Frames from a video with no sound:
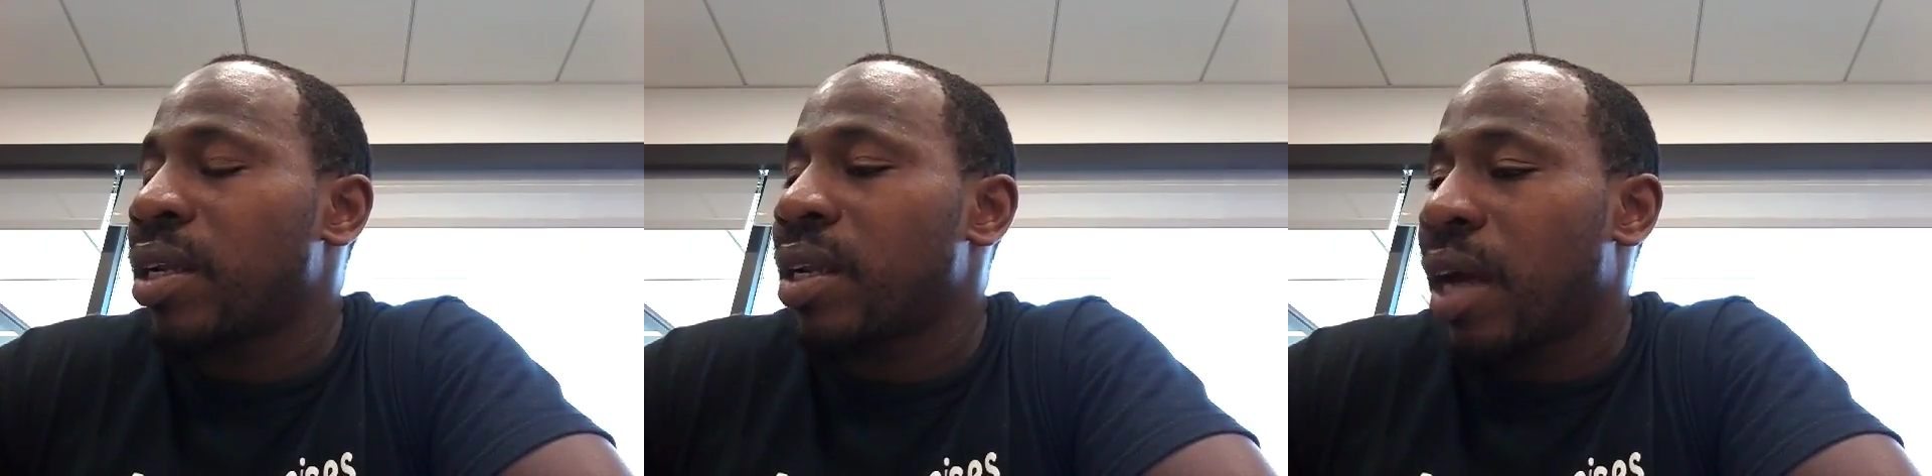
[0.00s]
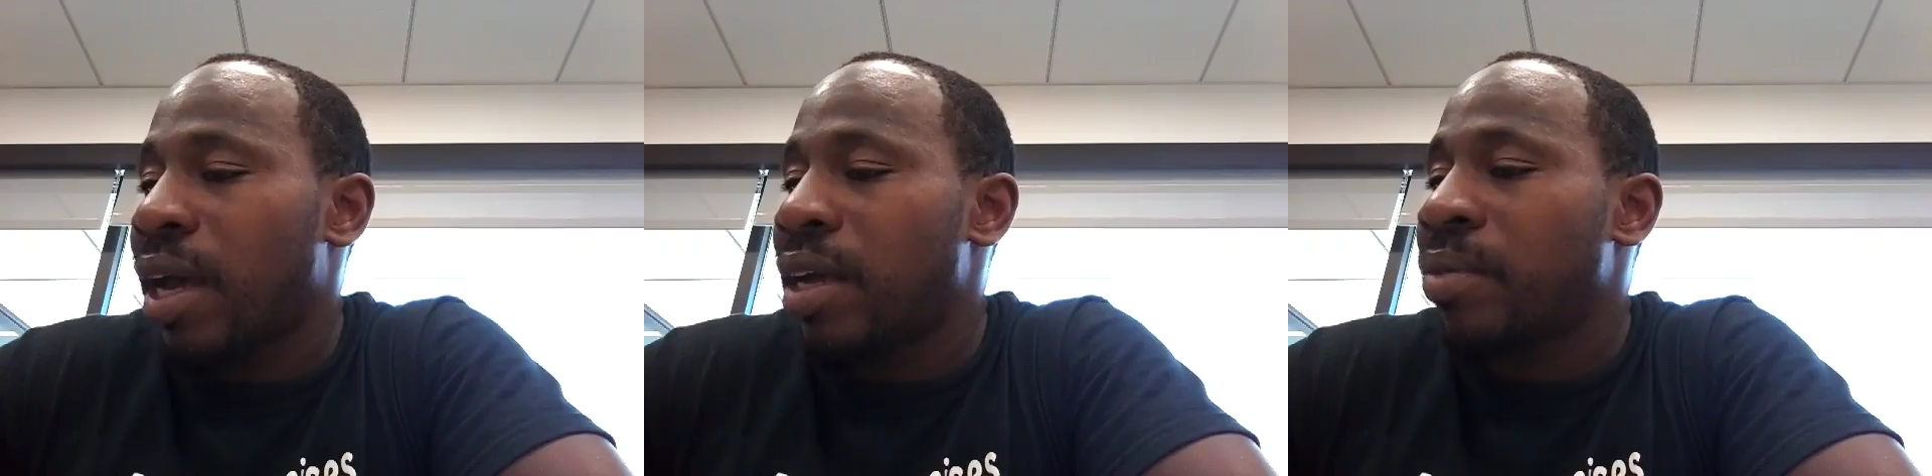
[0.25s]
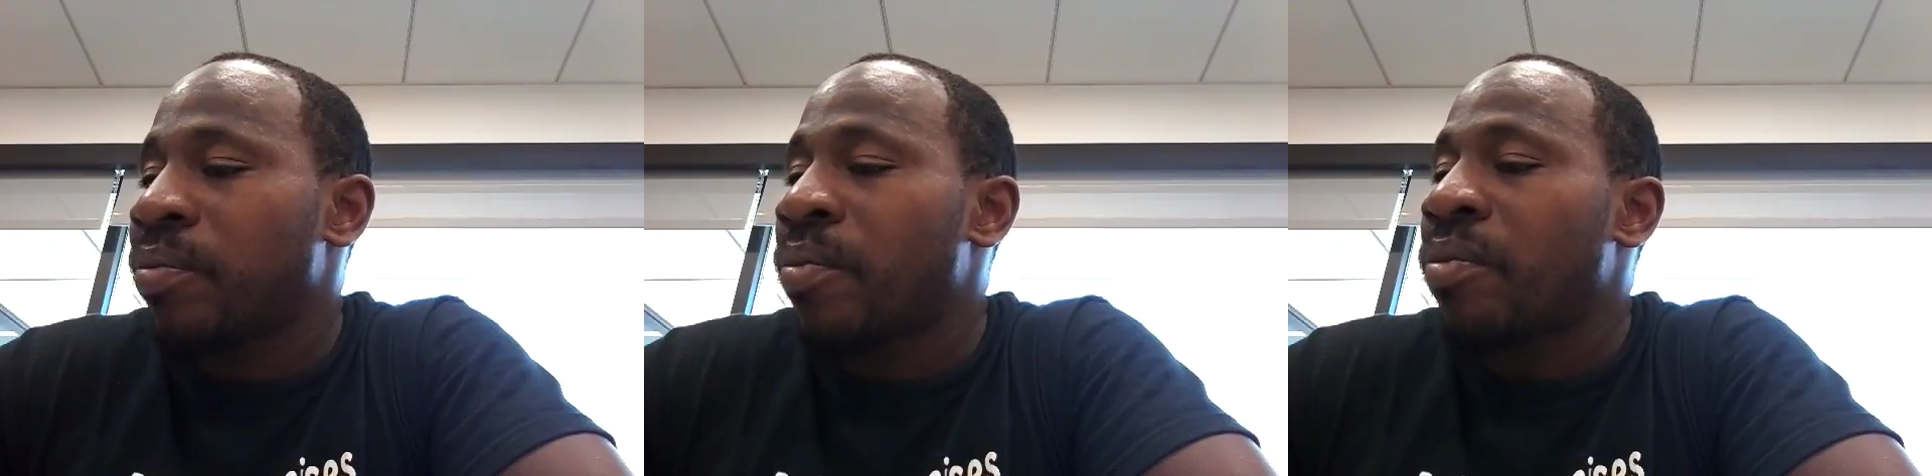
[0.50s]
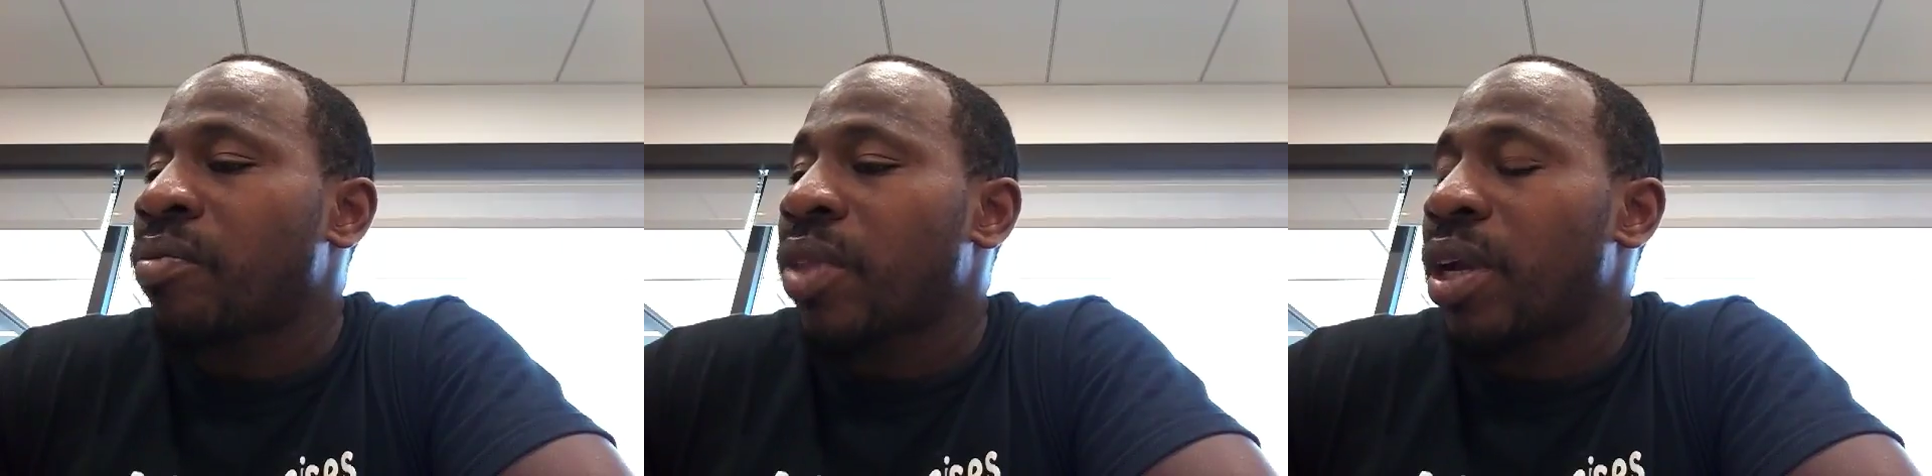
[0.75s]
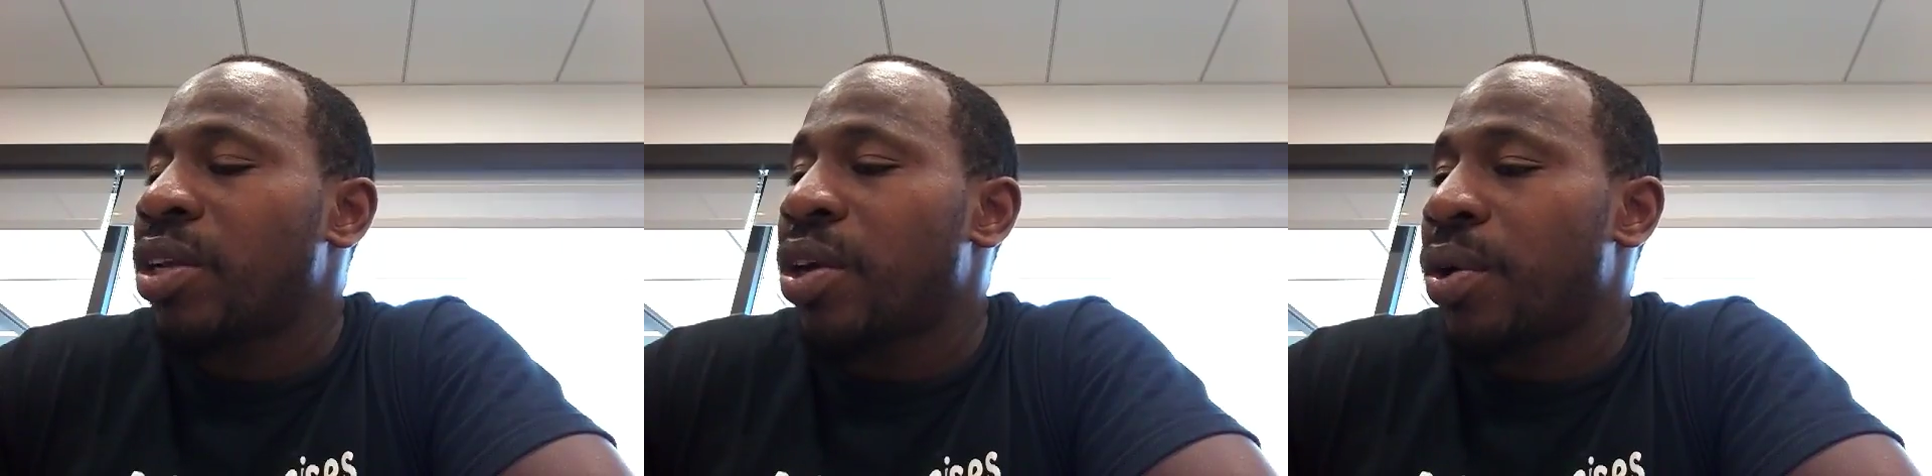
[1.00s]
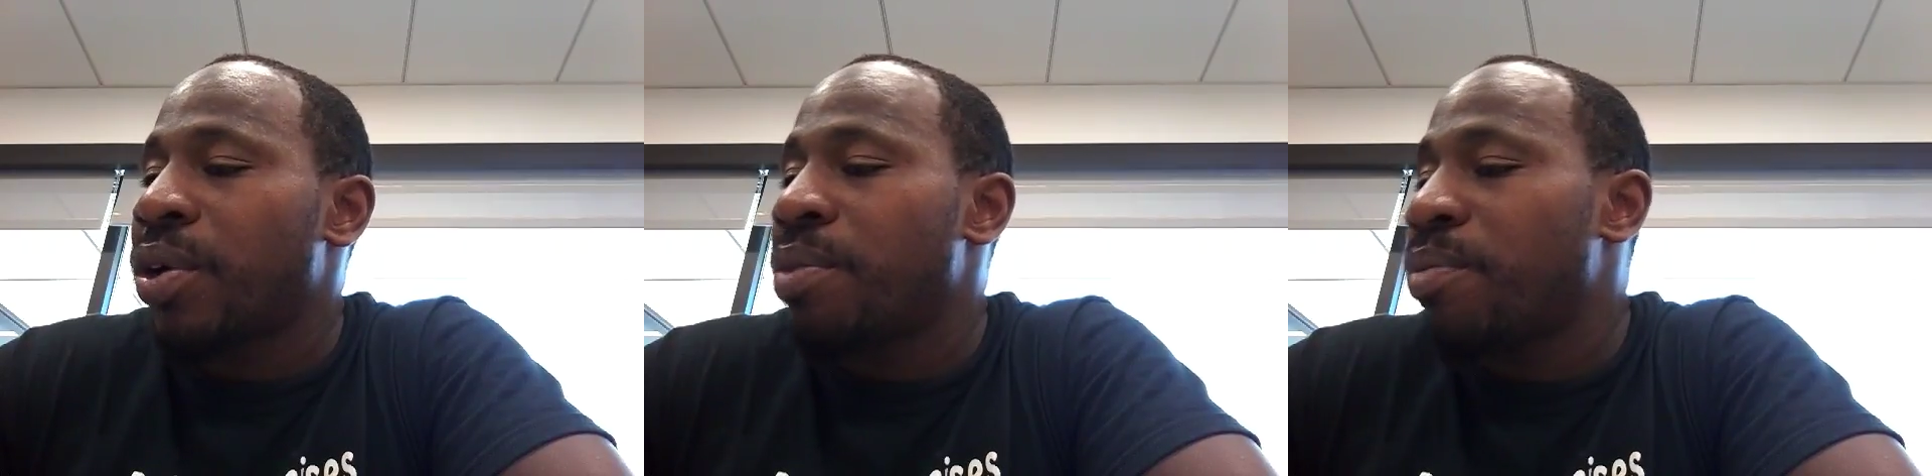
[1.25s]
like
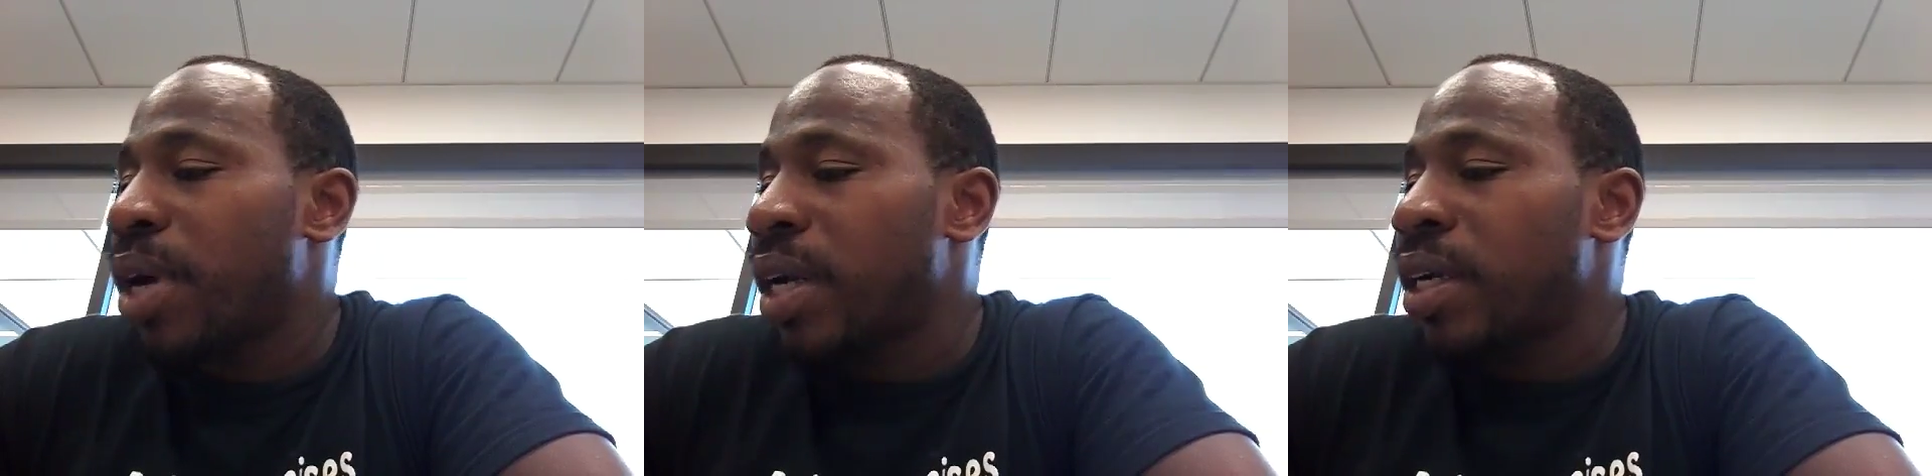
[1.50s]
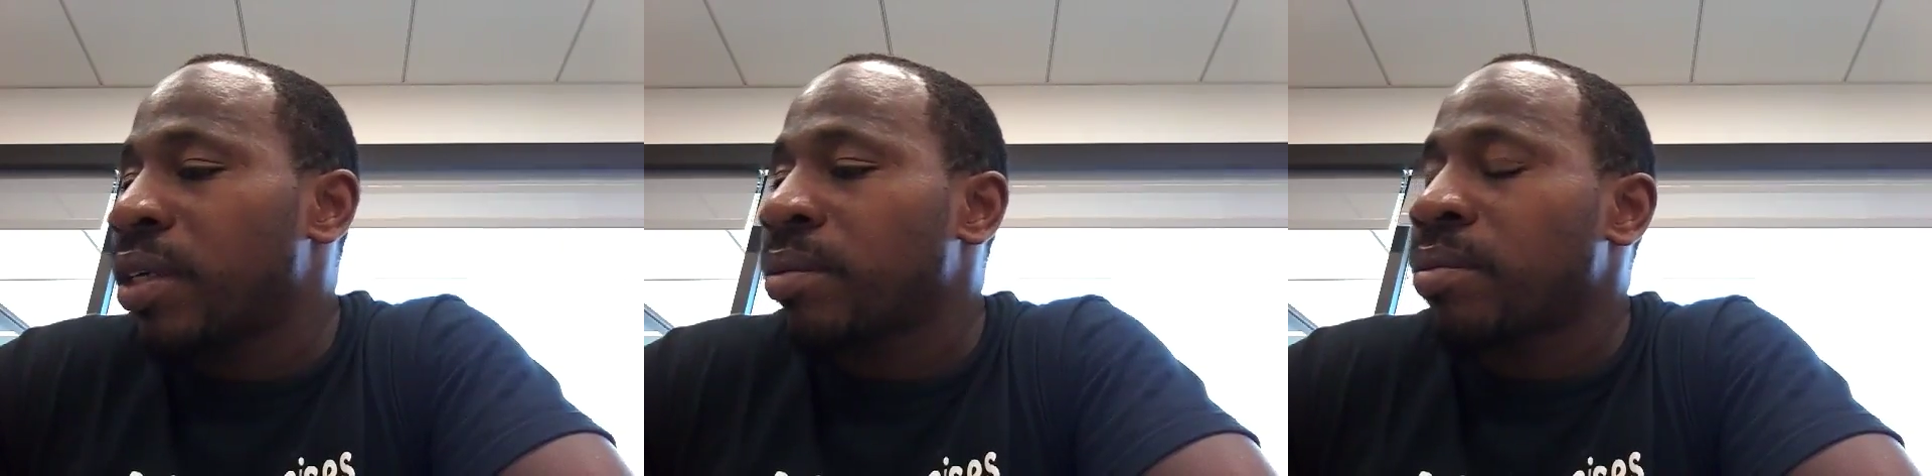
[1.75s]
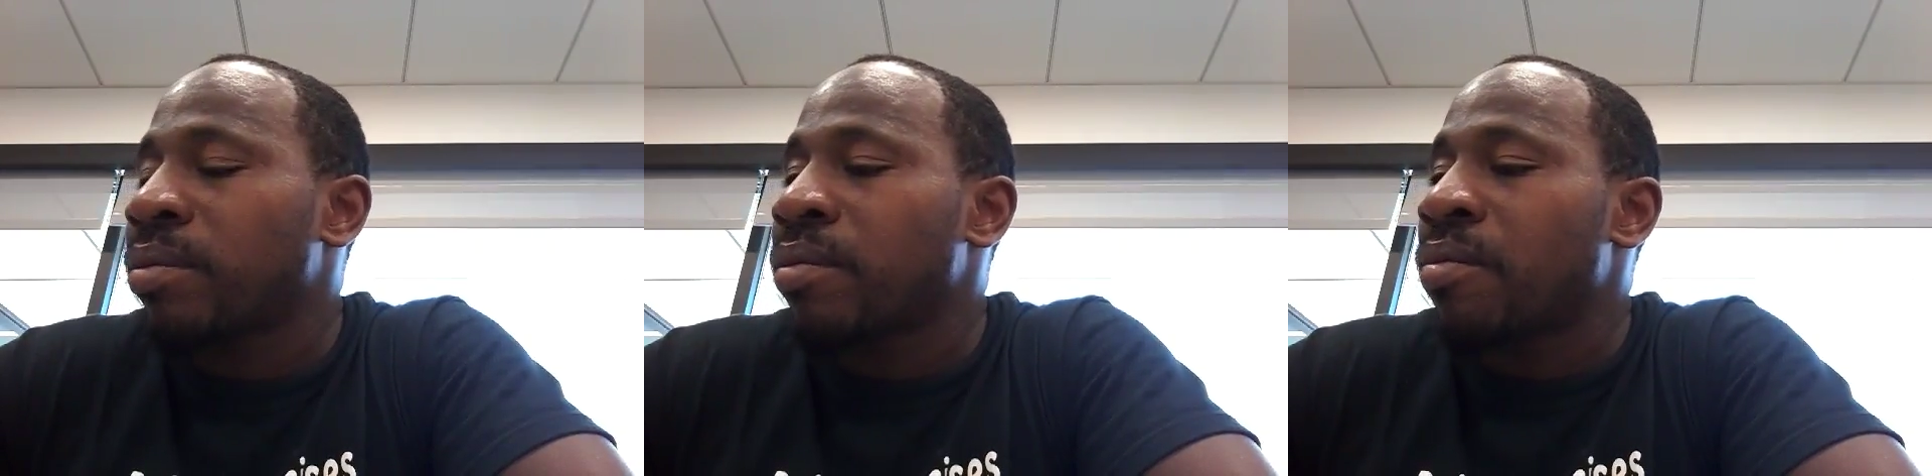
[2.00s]
Dirty Money,